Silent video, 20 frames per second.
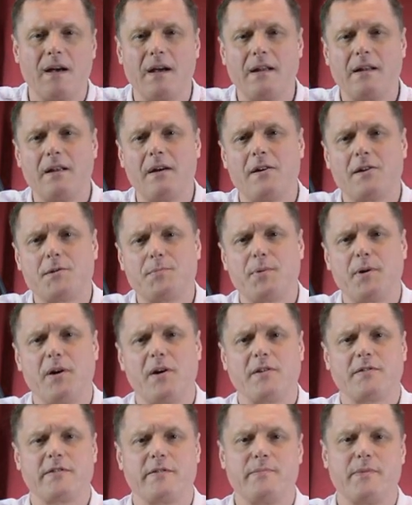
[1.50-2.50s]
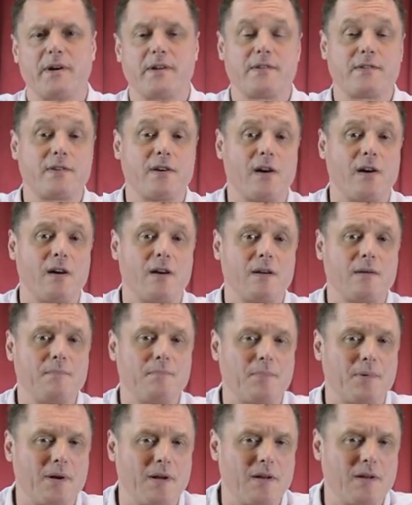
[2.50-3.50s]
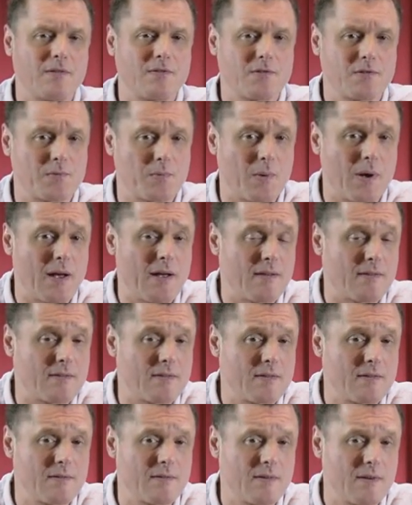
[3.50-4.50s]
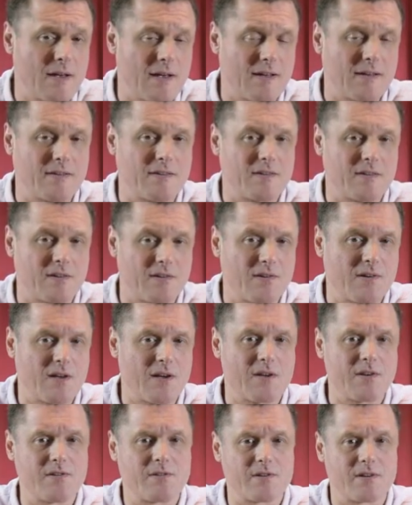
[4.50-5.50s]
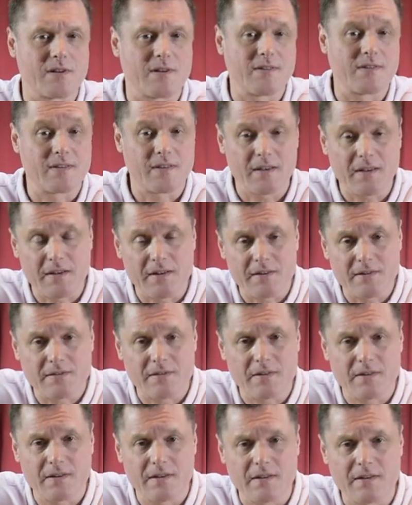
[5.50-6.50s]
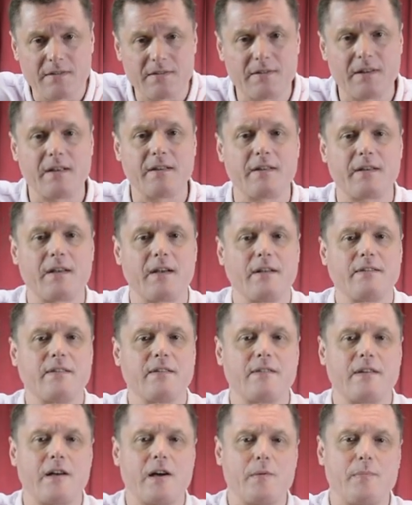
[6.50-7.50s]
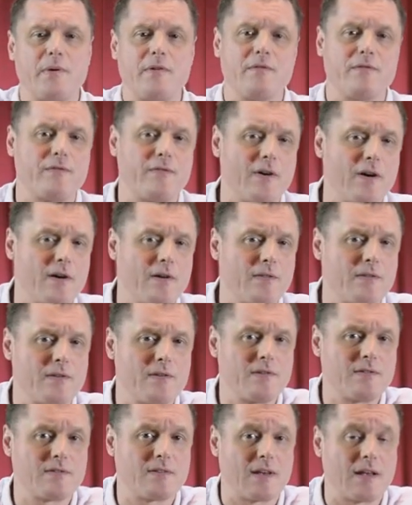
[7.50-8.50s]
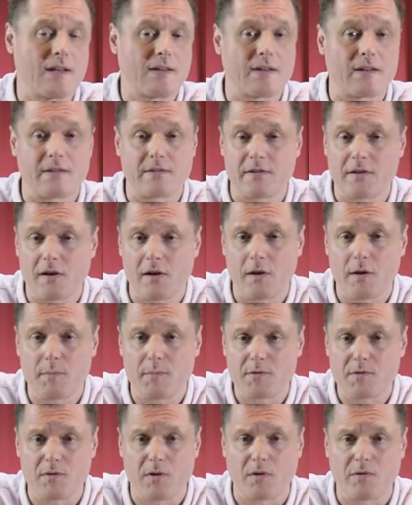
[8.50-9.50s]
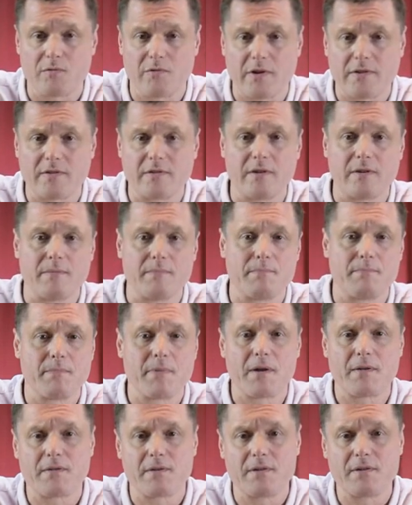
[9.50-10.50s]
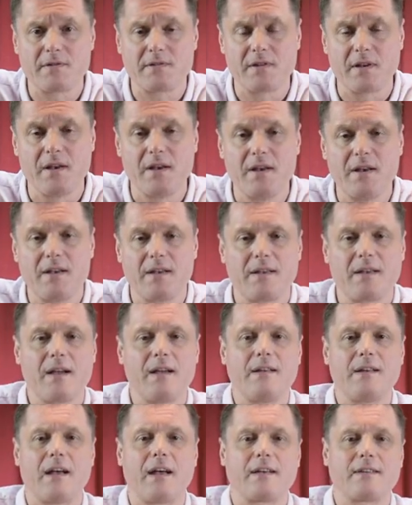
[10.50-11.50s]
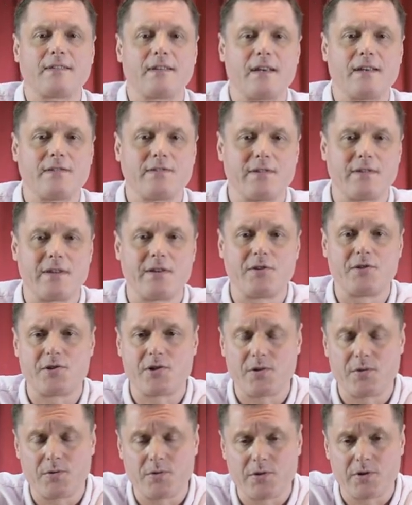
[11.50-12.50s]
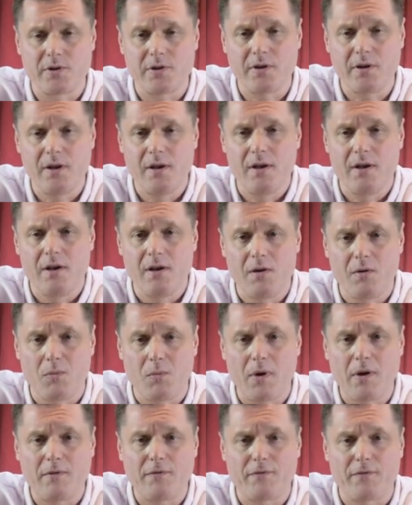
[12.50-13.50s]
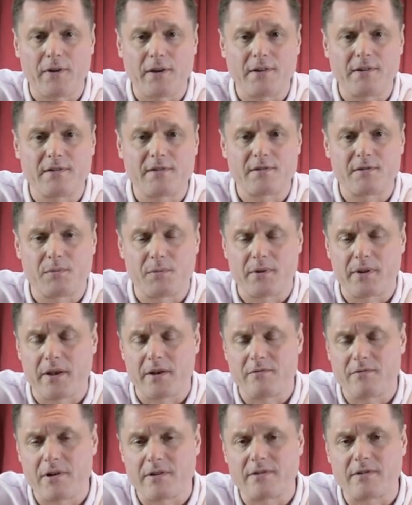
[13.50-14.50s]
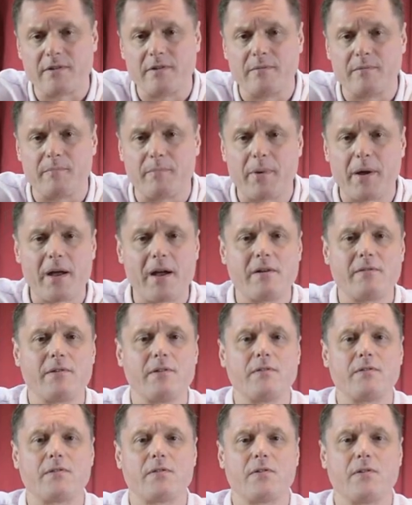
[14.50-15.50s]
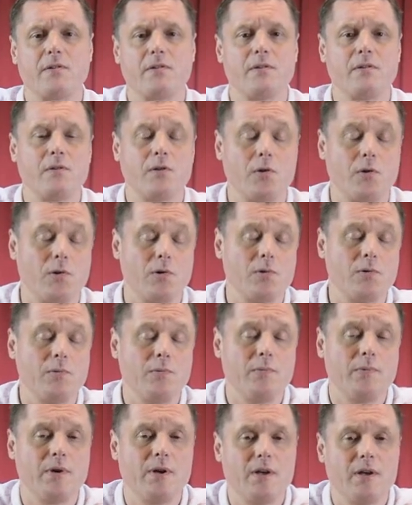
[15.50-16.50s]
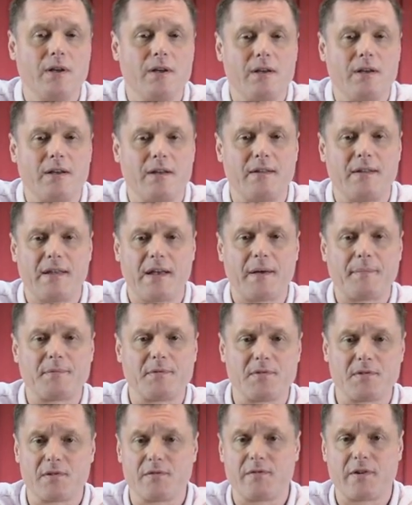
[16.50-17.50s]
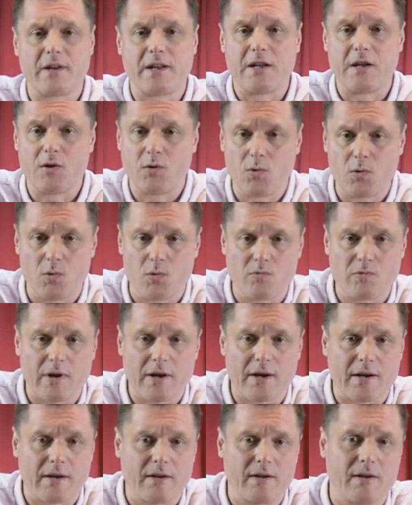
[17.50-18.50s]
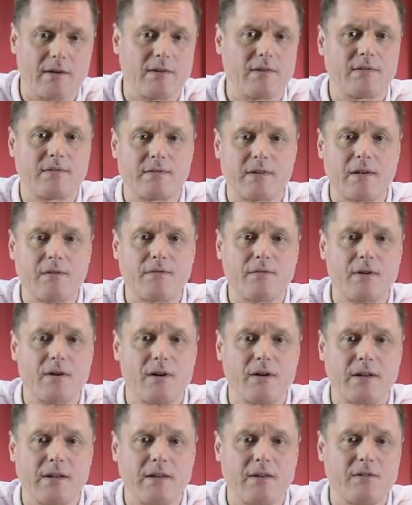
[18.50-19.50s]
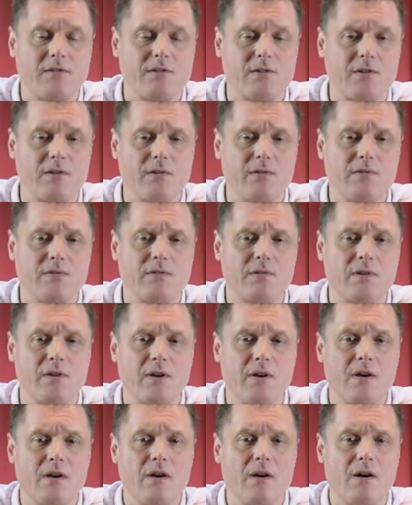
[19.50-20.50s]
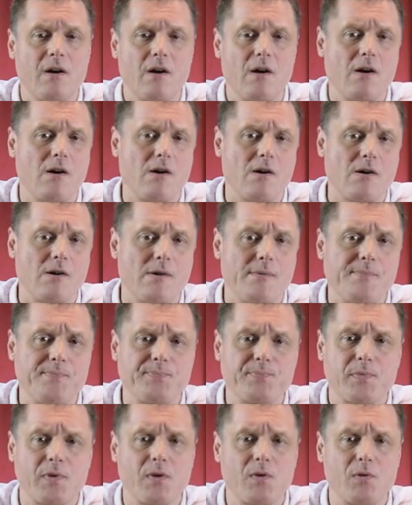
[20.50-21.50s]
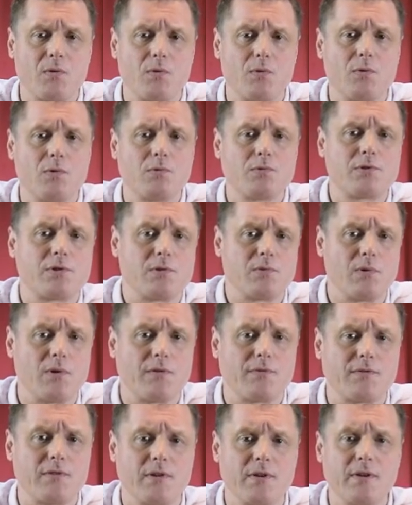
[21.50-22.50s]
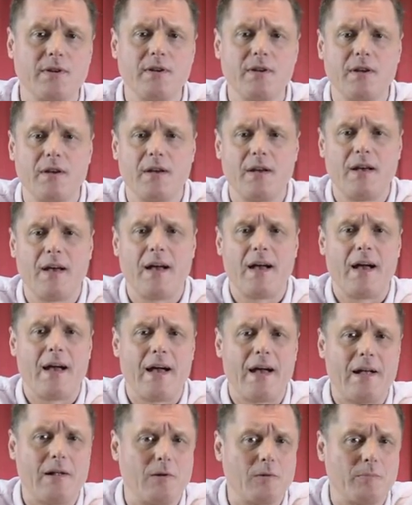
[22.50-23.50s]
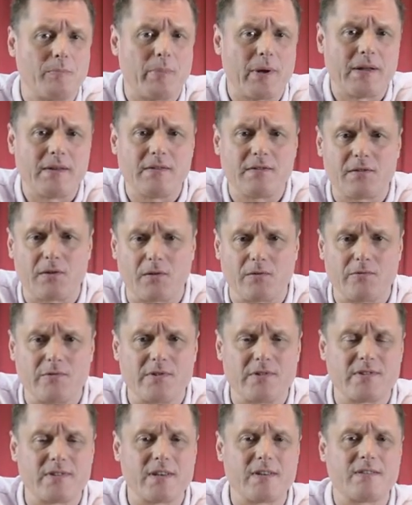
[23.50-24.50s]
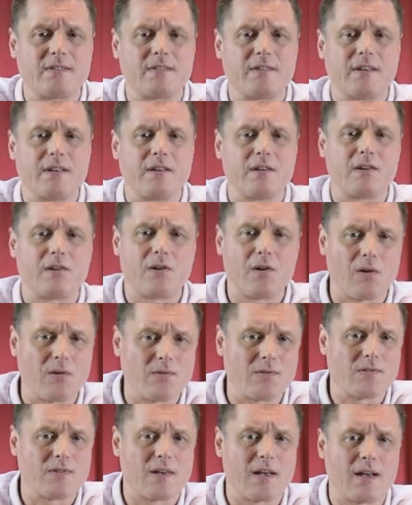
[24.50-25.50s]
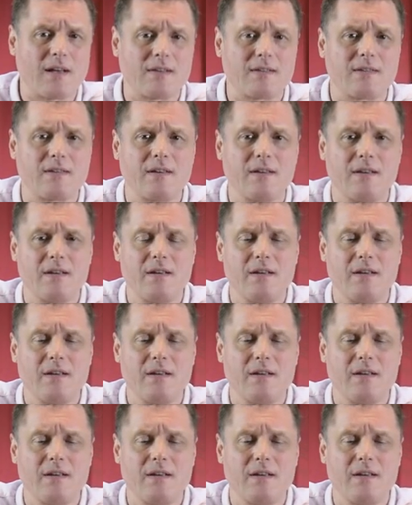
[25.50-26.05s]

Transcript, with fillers: A large part of my time, blood, sweat, and occasionally tears is dedicated to helping fathers and at times non-resident mothers gain access to their children when faced with a resident parent who, in the absence of any court recognised safeguarding issues, are all too often hell bent on resisting contact